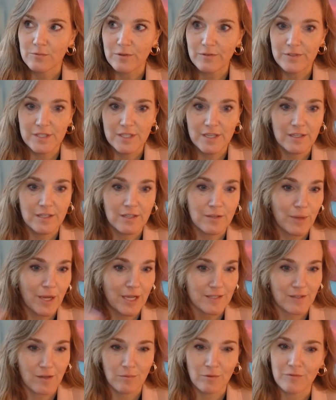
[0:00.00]
seen in the
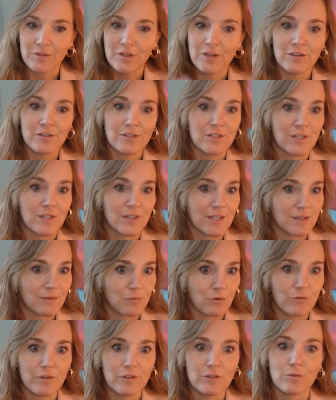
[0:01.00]
past couple of years and then
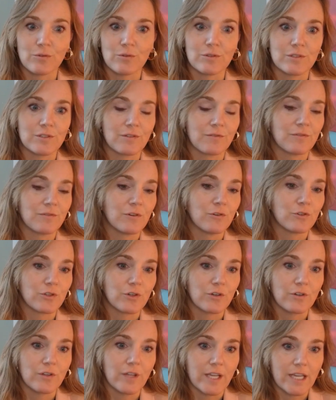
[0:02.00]
moving towards the
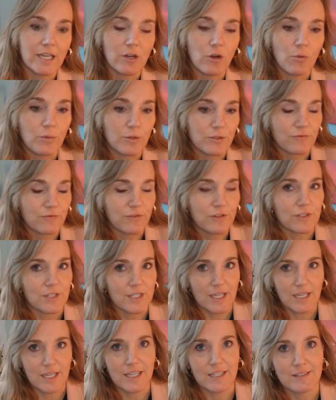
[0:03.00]
future, like, it almost feels
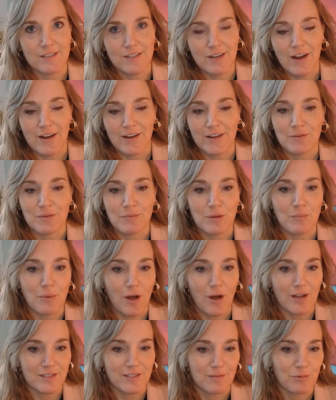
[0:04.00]
like it's not gonna be
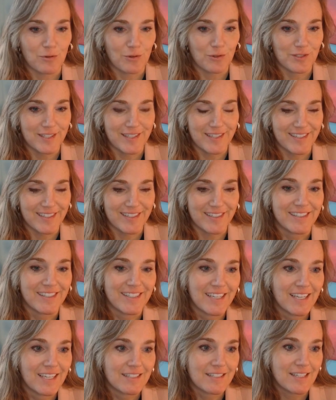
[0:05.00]
possible to
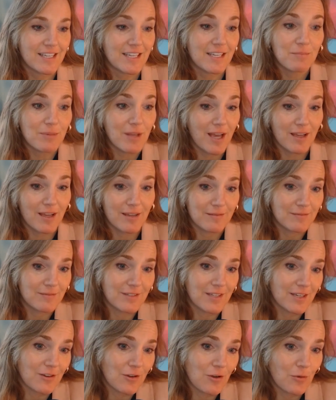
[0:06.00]
keep that,
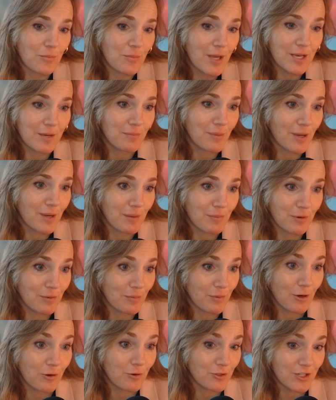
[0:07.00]
pen and paper
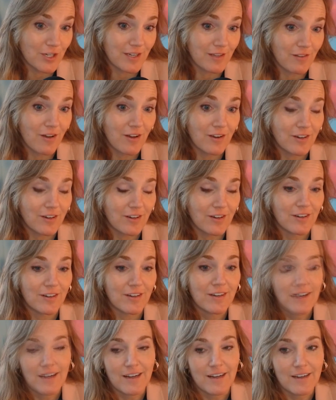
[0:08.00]
approach any
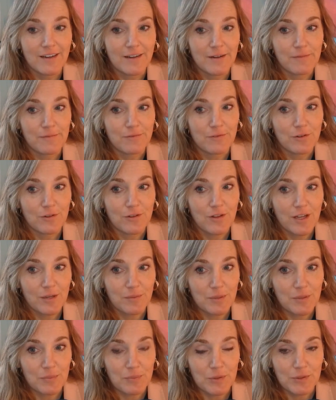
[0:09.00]
longer, for a lot
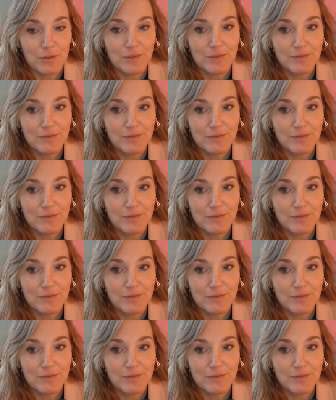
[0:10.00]
of people.